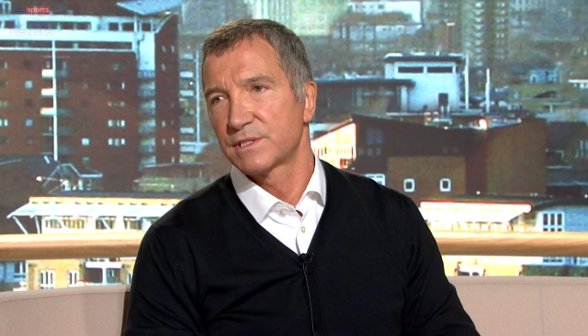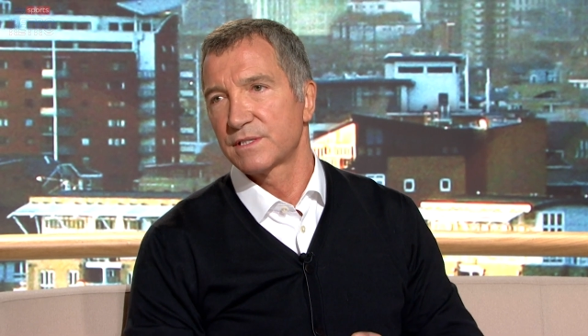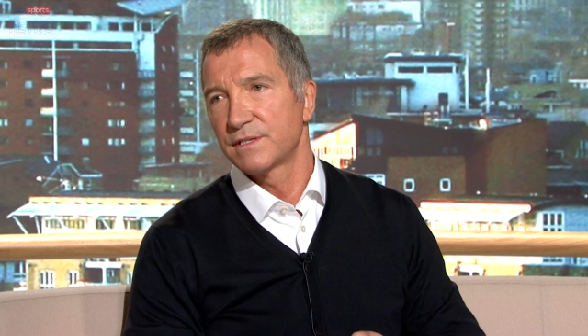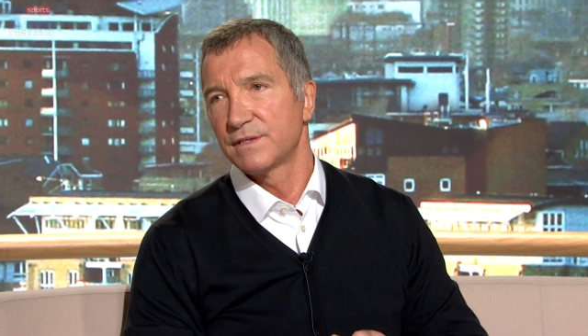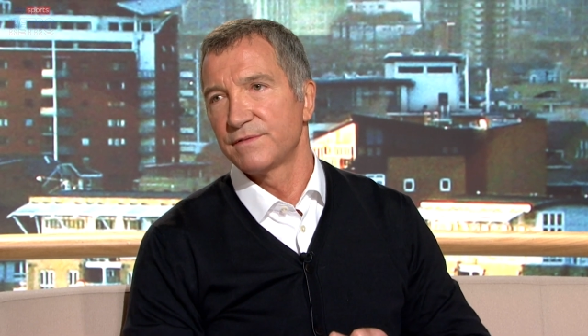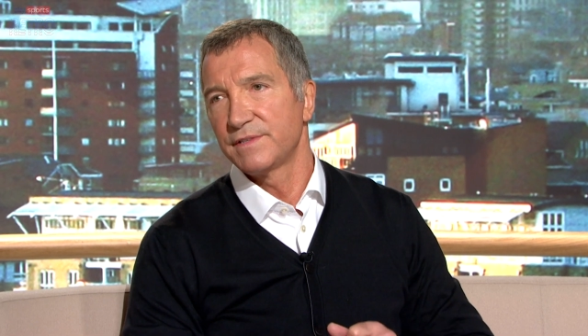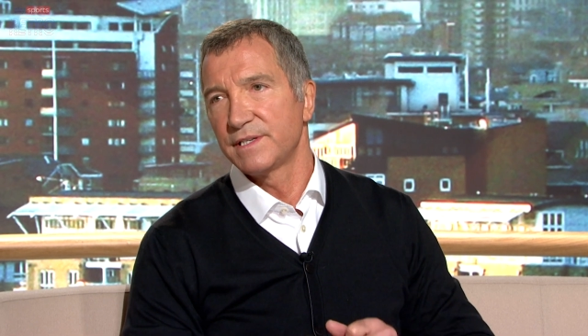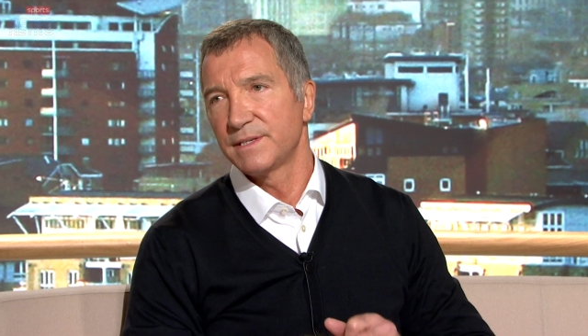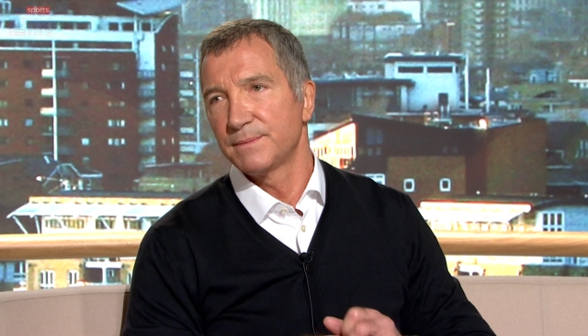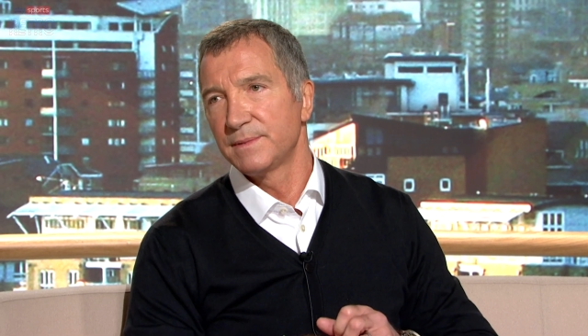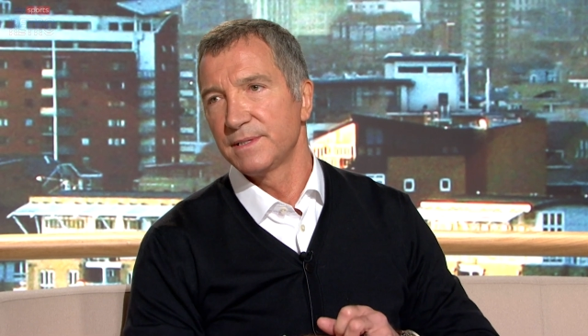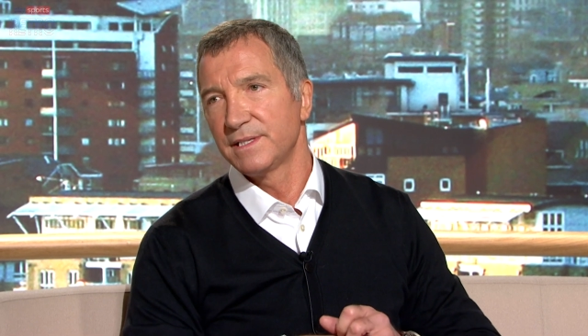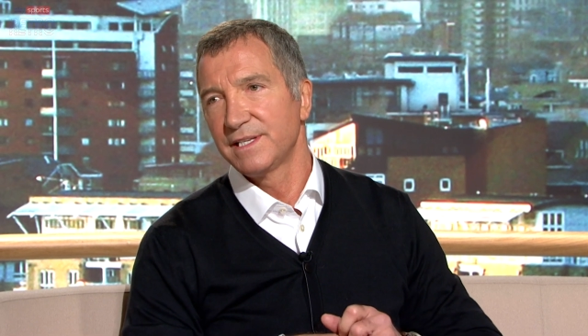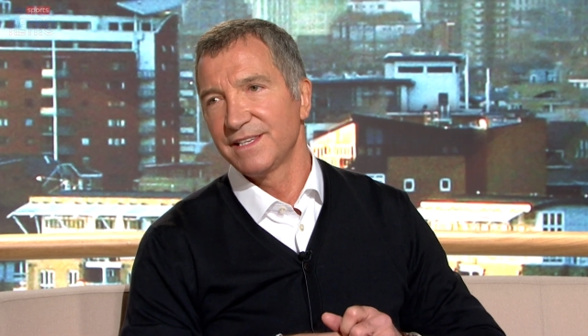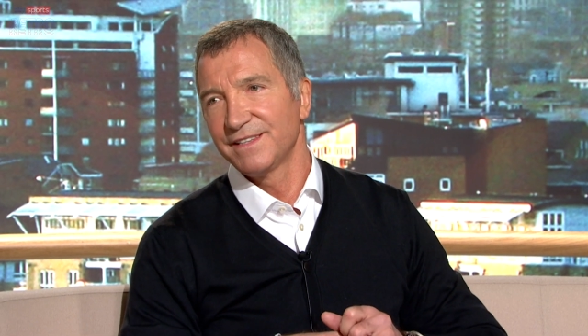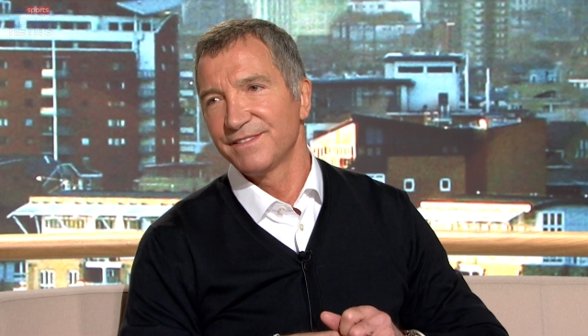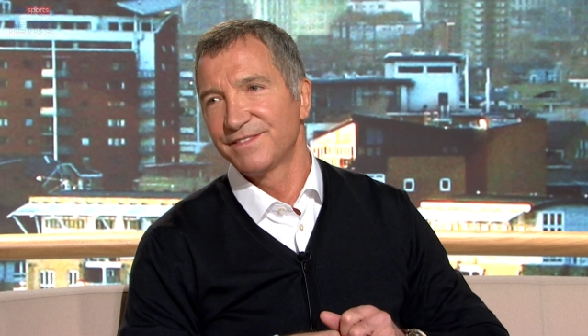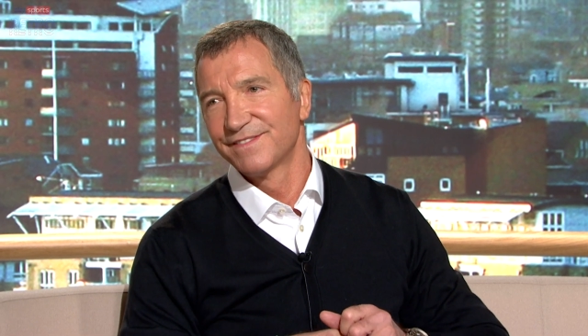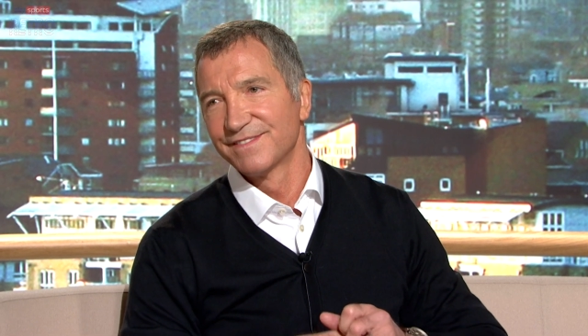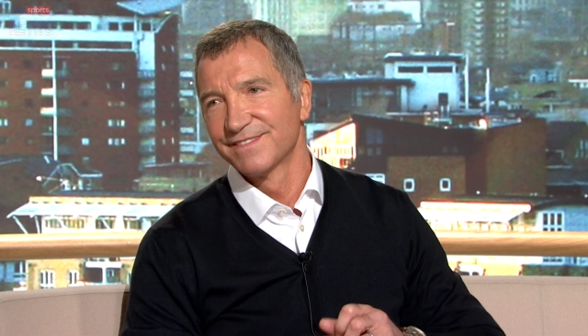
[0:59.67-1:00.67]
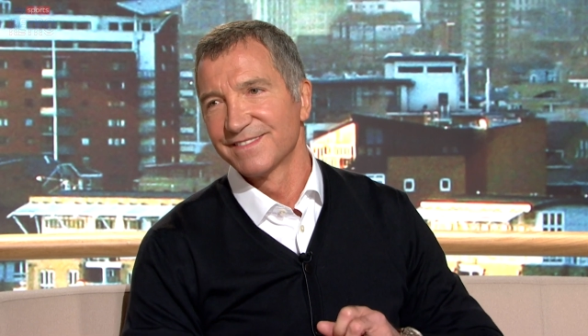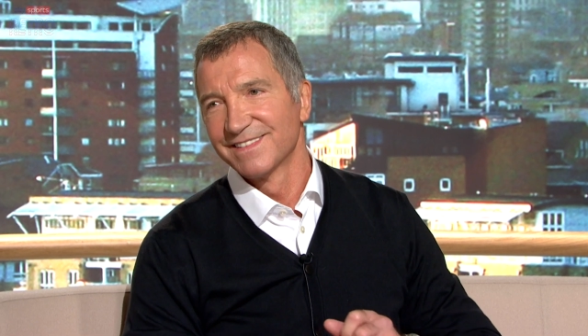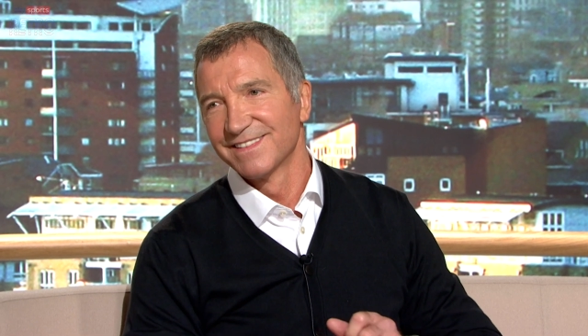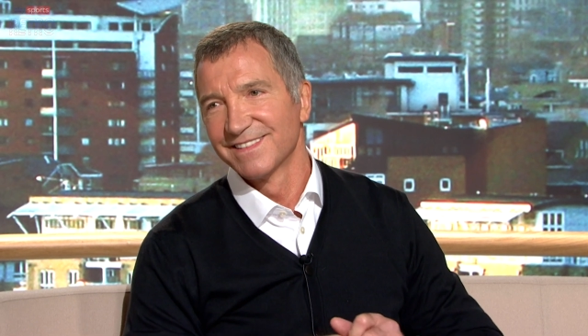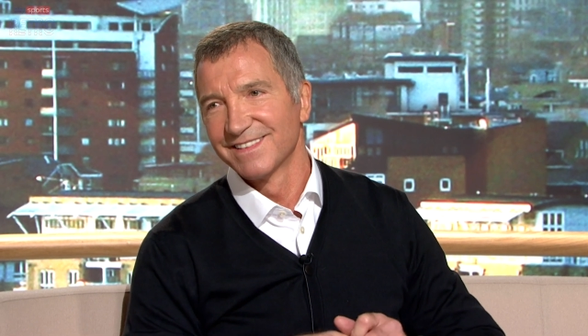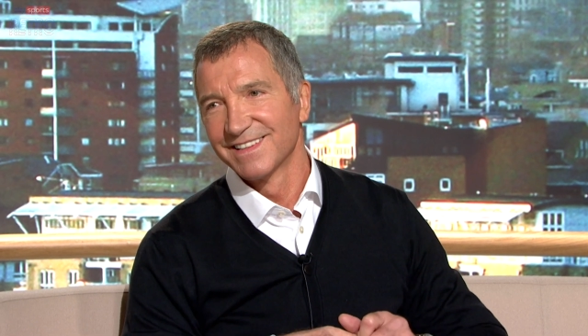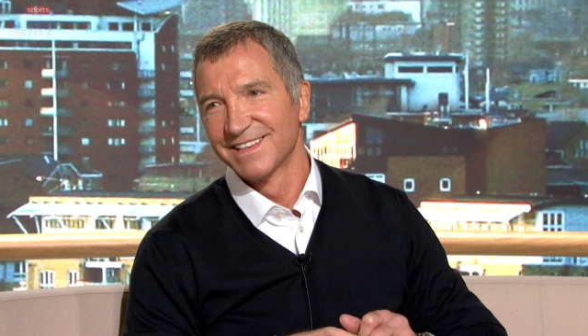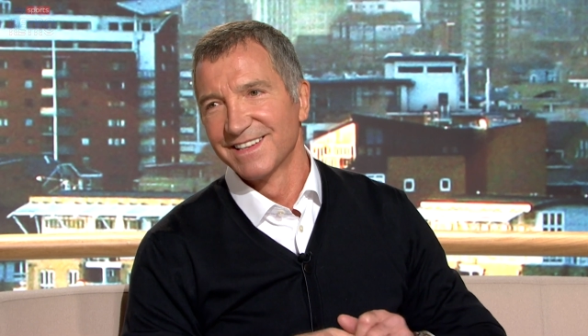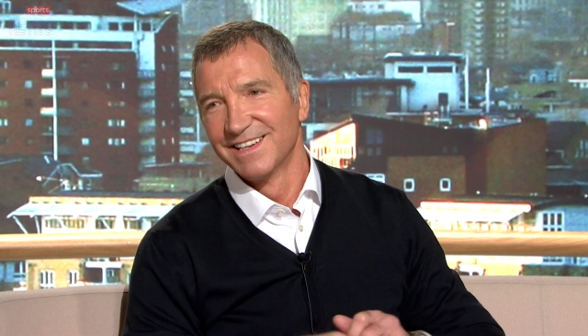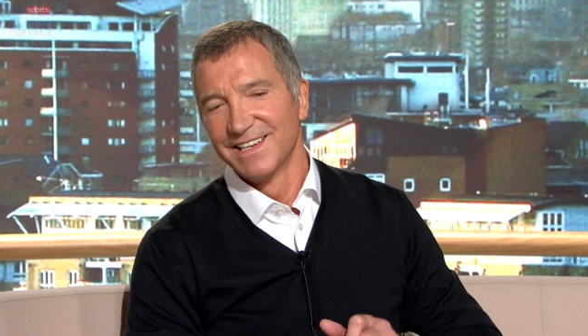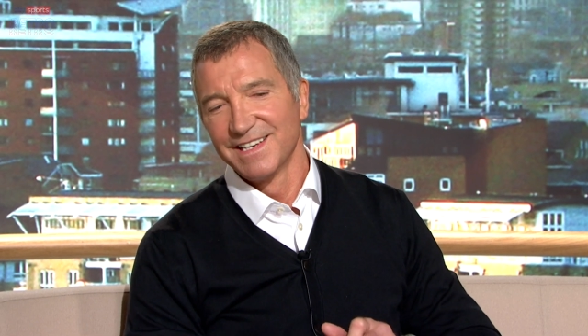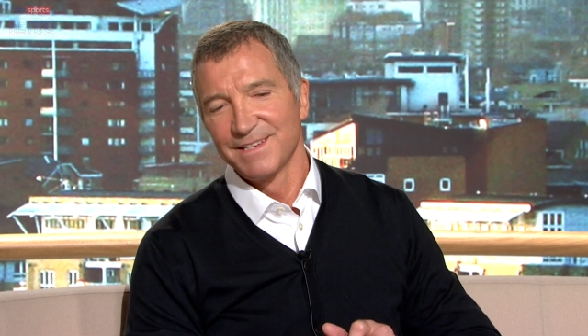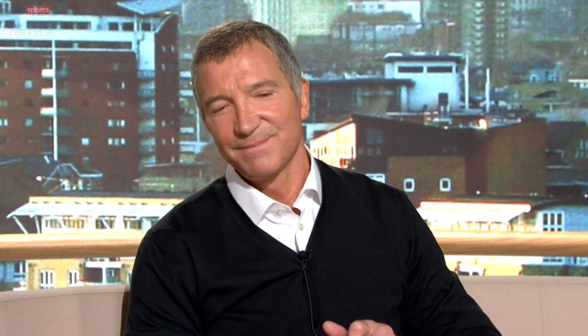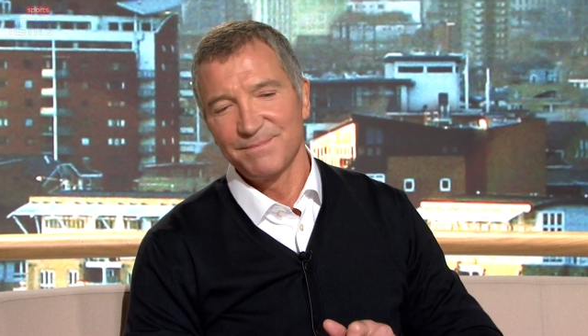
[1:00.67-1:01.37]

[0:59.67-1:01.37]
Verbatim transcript: survey you believe. There